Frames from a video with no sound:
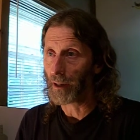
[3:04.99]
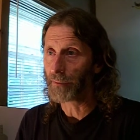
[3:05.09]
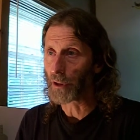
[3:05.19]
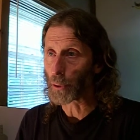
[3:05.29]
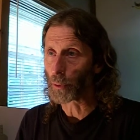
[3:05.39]

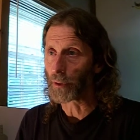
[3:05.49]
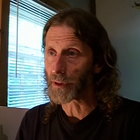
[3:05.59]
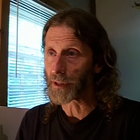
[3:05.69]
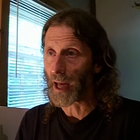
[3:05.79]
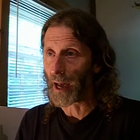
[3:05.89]

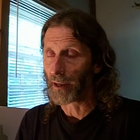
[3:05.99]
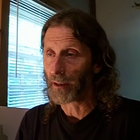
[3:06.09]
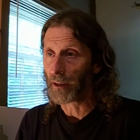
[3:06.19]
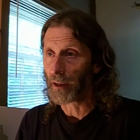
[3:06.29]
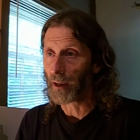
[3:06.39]
individuals that
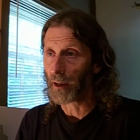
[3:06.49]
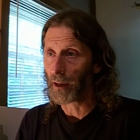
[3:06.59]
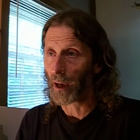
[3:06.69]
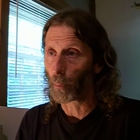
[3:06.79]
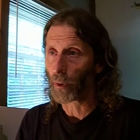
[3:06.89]

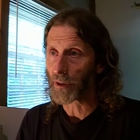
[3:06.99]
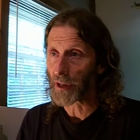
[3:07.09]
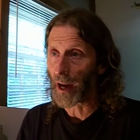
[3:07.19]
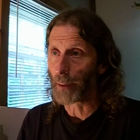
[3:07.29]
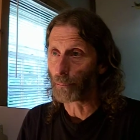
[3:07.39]
at one
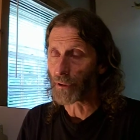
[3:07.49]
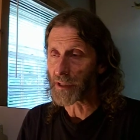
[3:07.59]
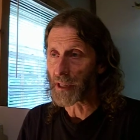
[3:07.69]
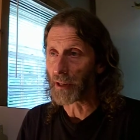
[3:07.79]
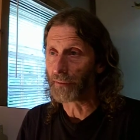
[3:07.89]
time
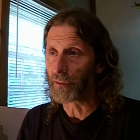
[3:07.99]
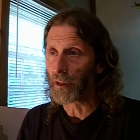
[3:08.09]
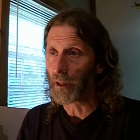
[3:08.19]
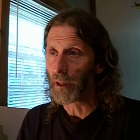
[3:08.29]
received